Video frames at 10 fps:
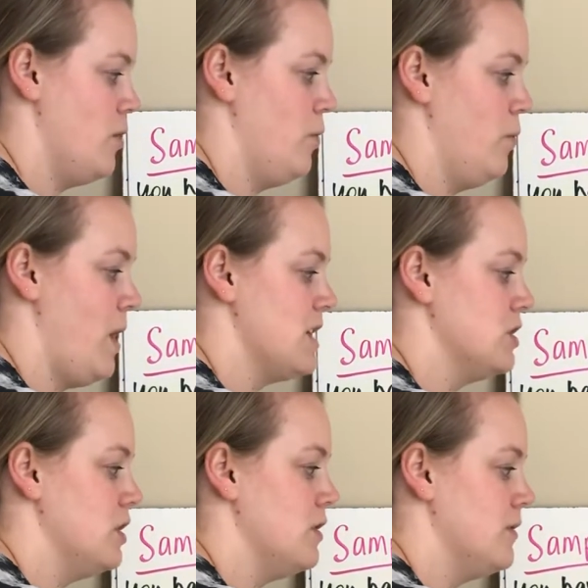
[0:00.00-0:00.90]
white
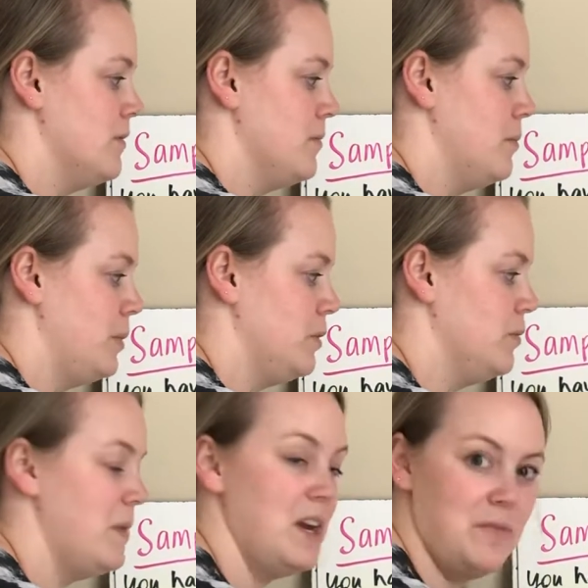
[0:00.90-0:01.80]
shirt, blue
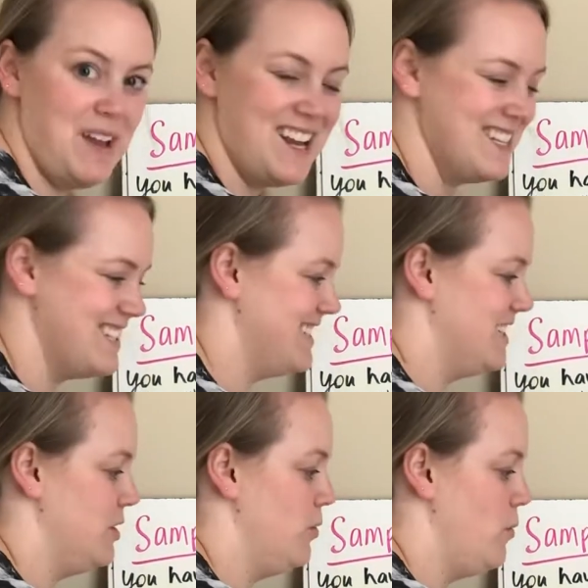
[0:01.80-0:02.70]
pair of pants,
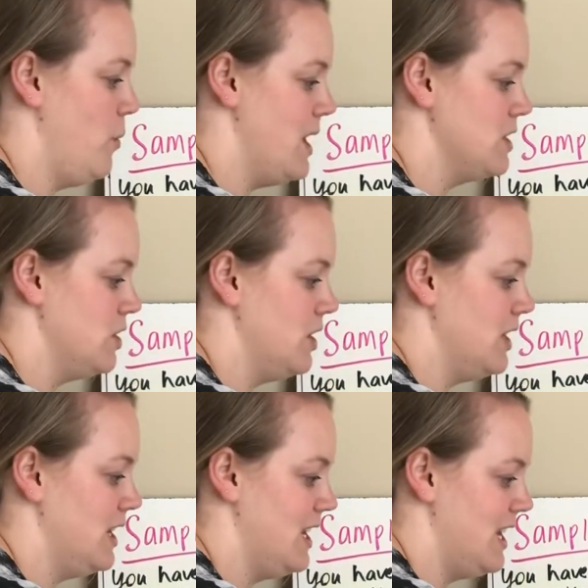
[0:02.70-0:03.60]
white shirt,
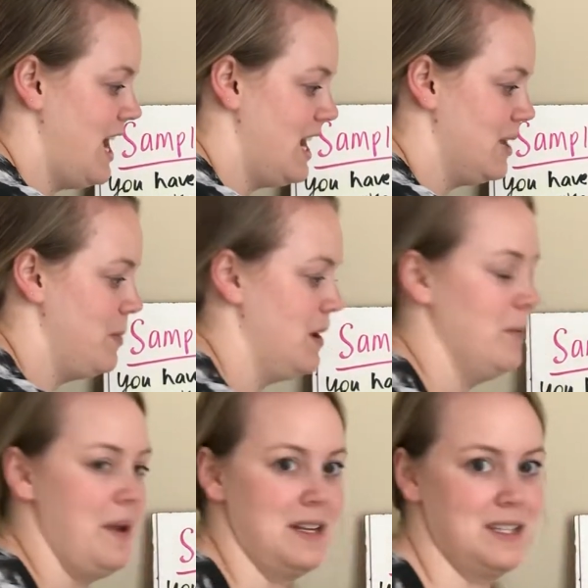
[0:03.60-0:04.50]
khaki pair of
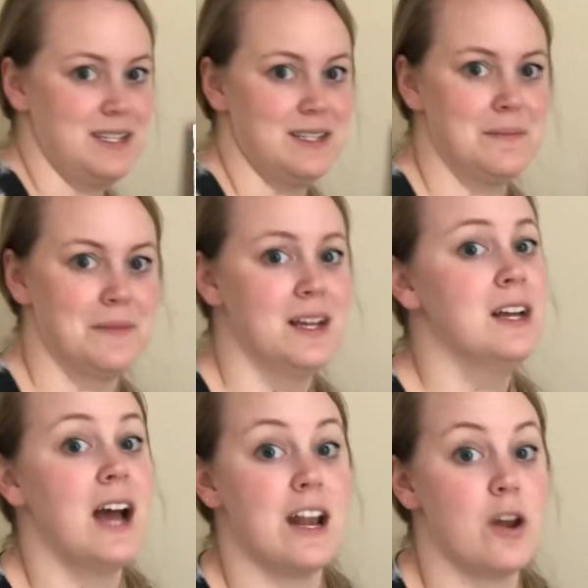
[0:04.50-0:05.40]
pants.
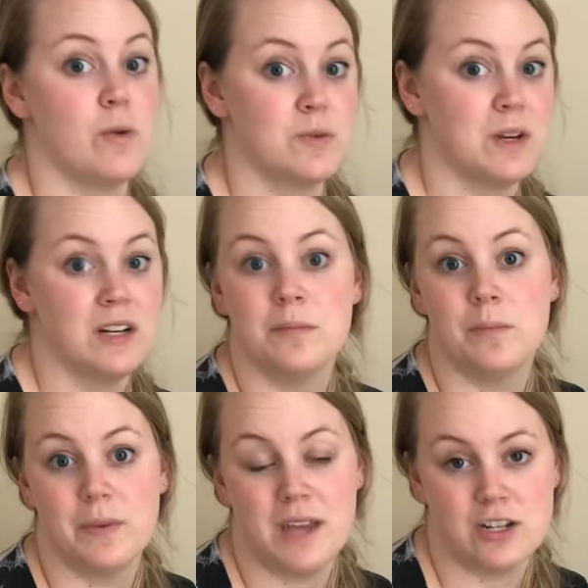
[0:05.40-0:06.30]
I know it's weird,
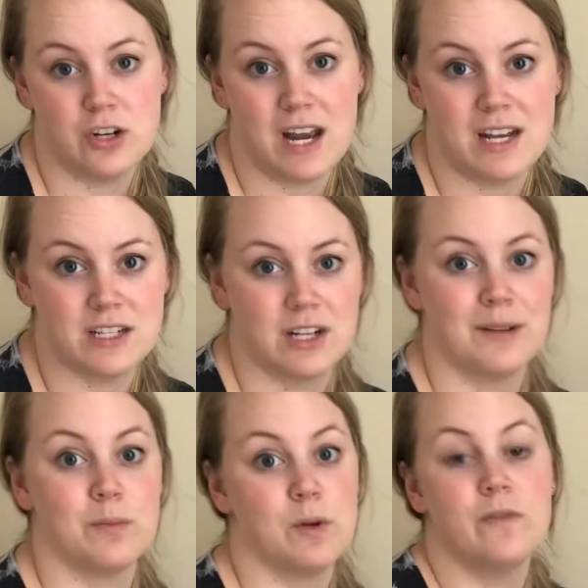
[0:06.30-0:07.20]
but that's your answer.
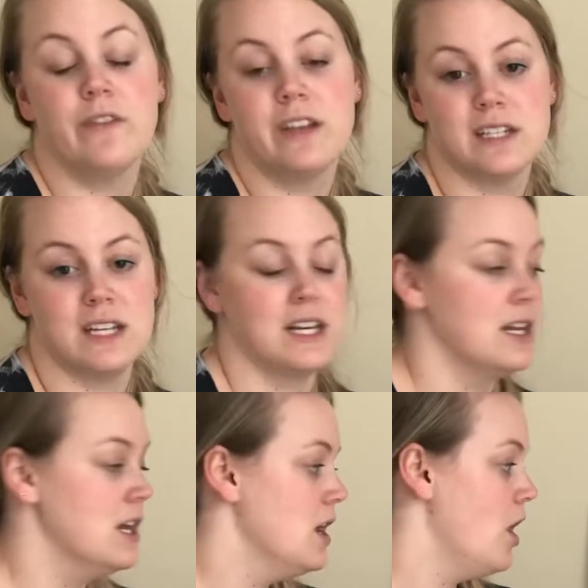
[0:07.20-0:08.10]
You've listed
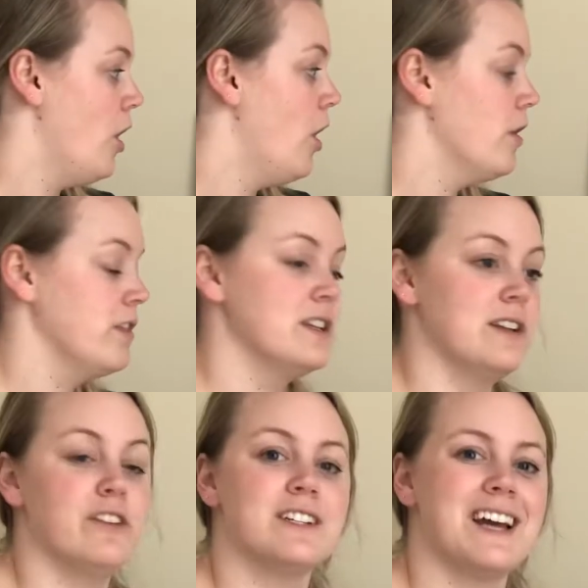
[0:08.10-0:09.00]
all the
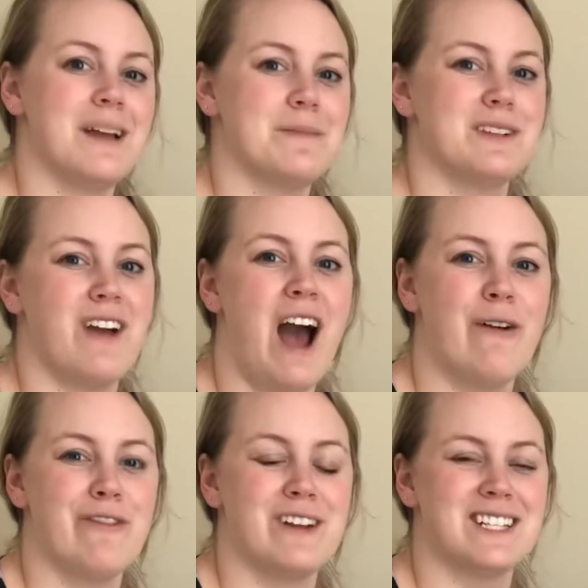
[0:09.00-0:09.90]
different types of
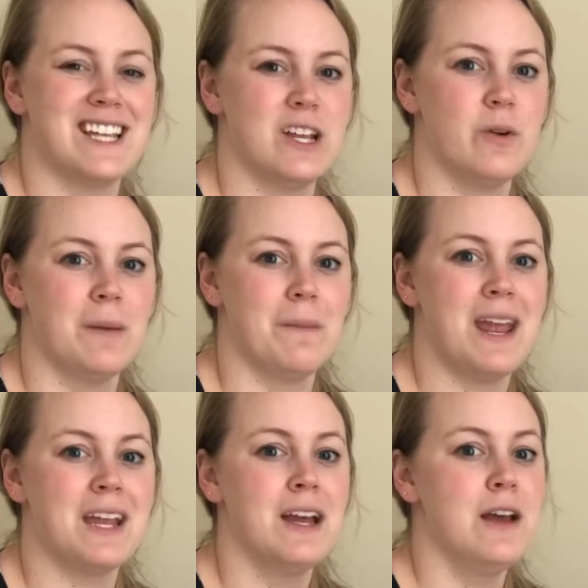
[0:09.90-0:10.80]
outfits that you can
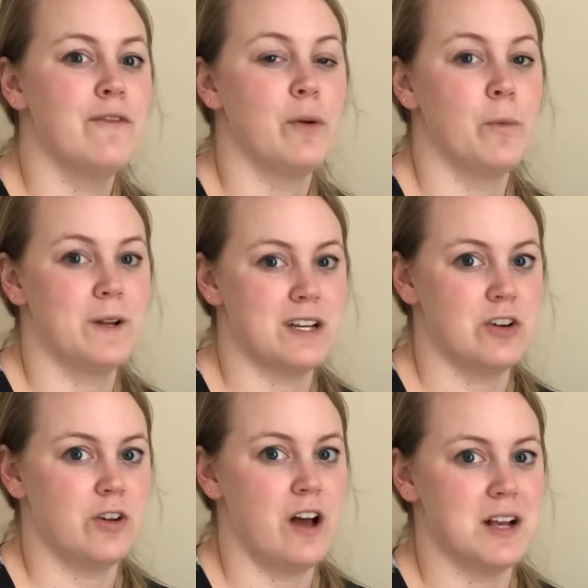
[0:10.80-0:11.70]
make from what's in your
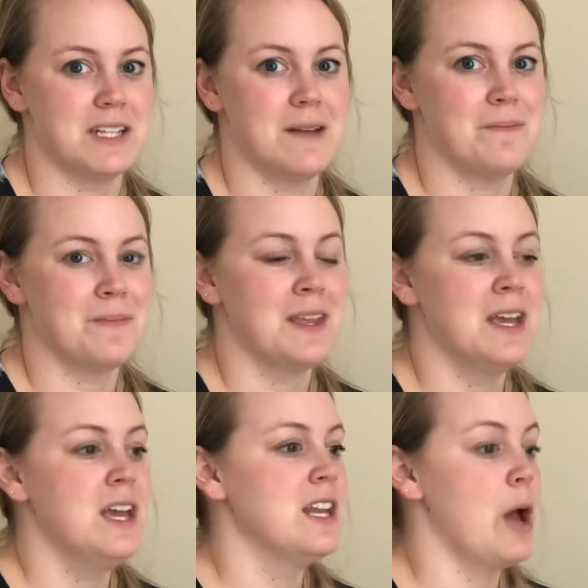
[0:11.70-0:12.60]
closet.
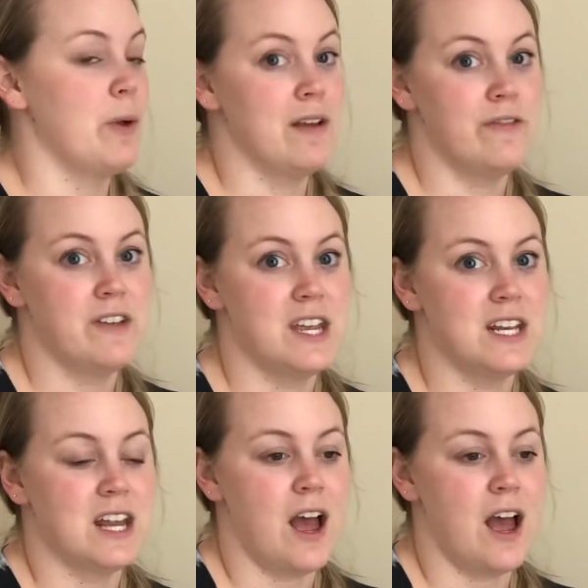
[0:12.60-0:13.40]
Now, if it